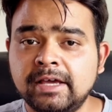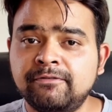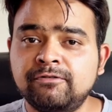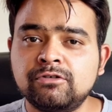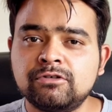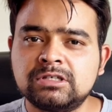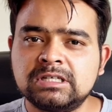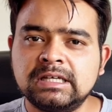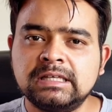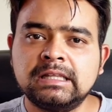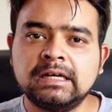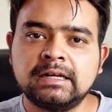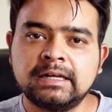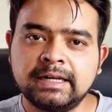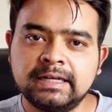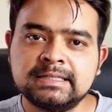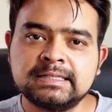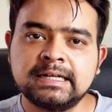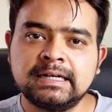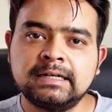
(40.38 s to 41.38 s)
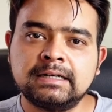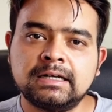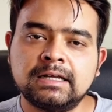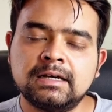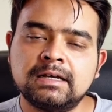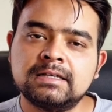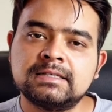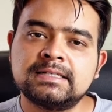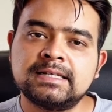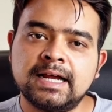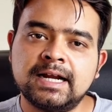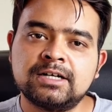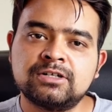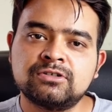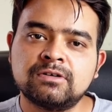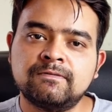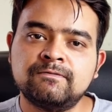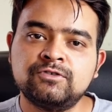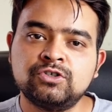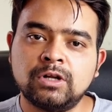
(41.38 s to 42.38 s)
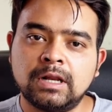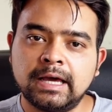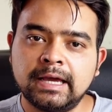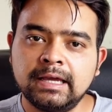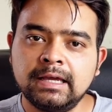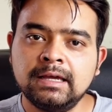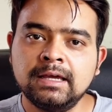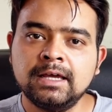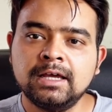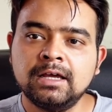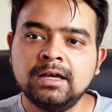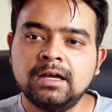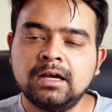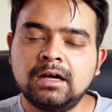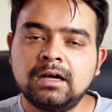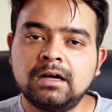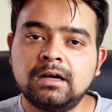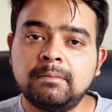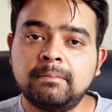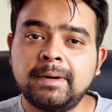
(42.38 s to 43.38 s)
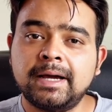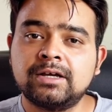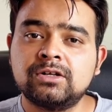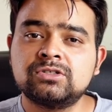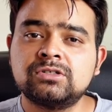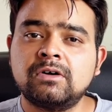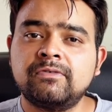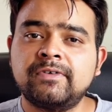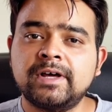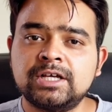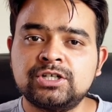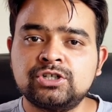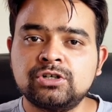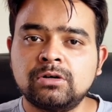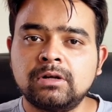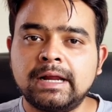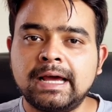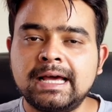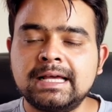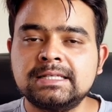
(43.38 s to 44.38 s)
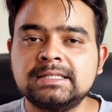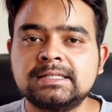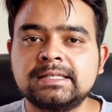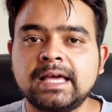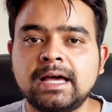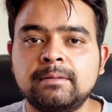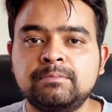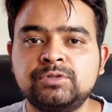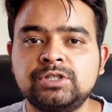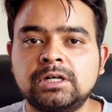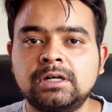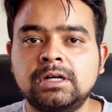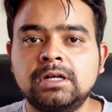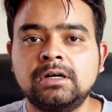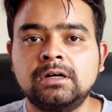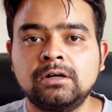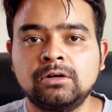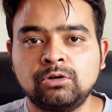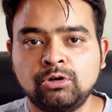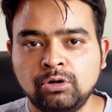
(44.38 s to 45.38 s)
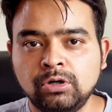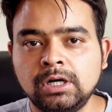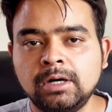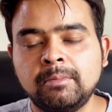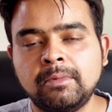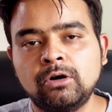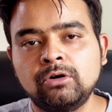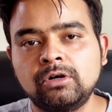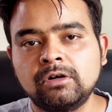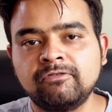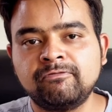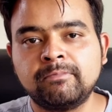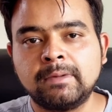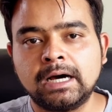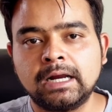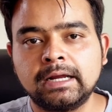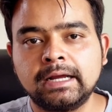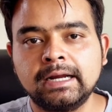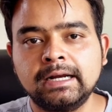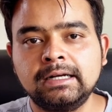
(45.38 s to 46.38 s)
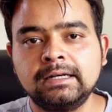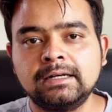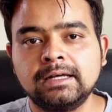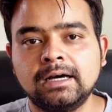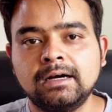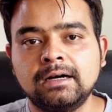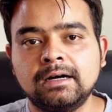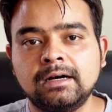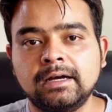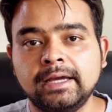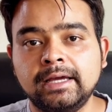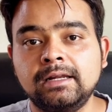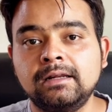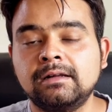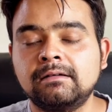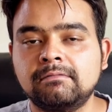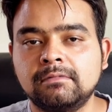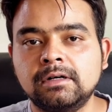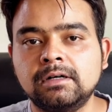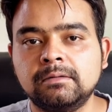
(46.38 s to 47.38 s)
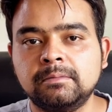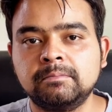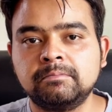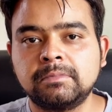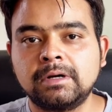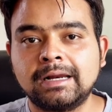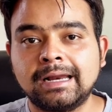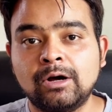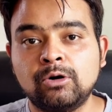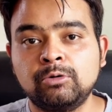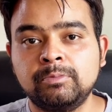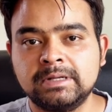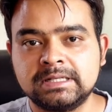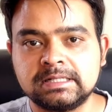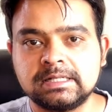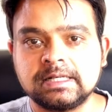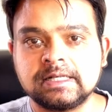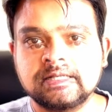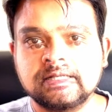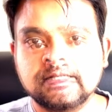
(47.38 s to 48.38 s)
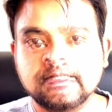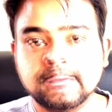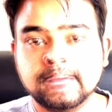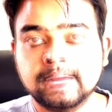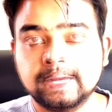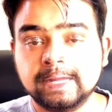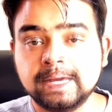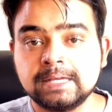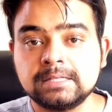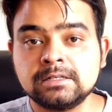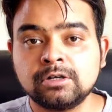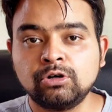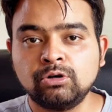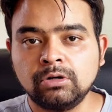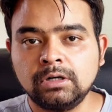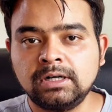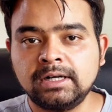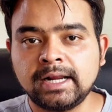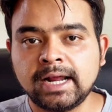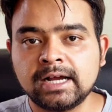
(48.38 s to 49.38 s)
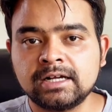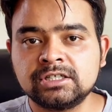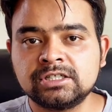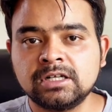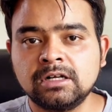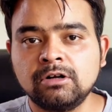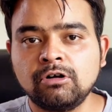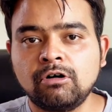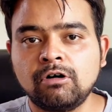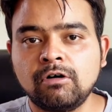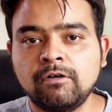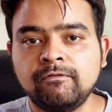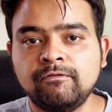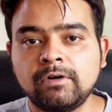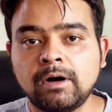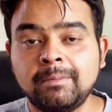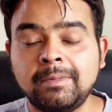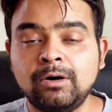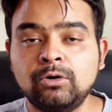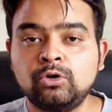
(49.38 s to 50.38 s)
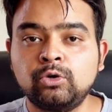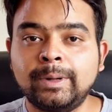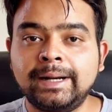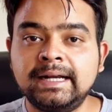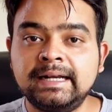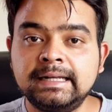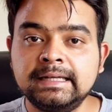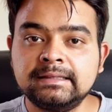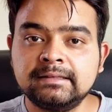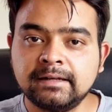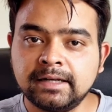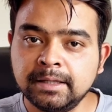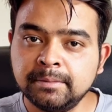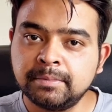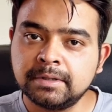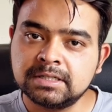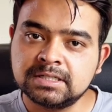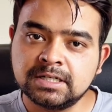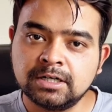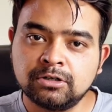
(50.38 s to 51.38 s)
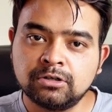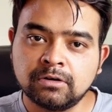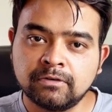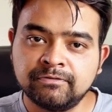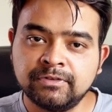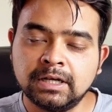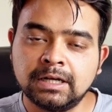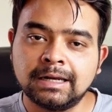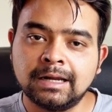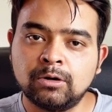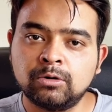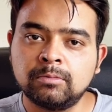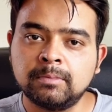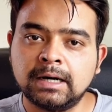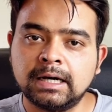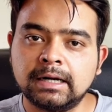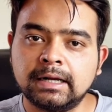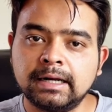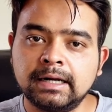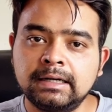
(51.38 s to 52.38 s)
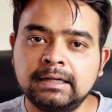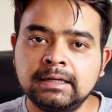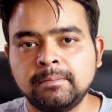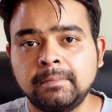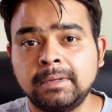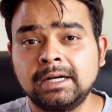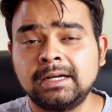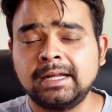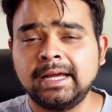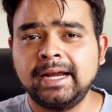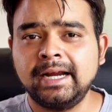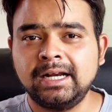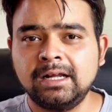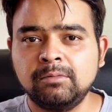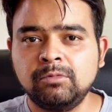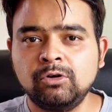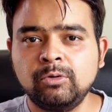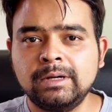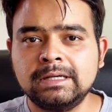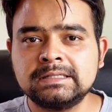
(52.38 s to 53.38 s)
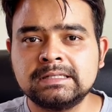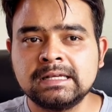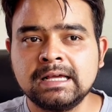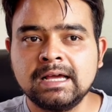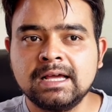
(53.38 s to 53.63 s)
if you see the recent uh, stats of July, uh, Microsoft Azure has captured a good amount of market uh, in um, cloud business. It has a good traction of about 23% of the cloud market, but AWS